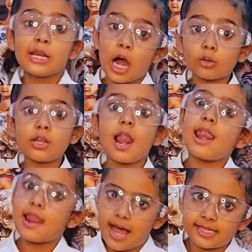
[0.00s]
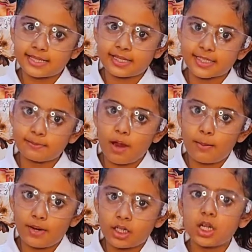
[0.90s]
Now the last
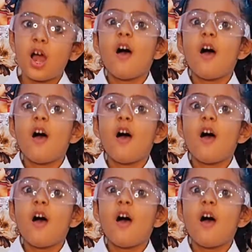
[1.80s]
experiment.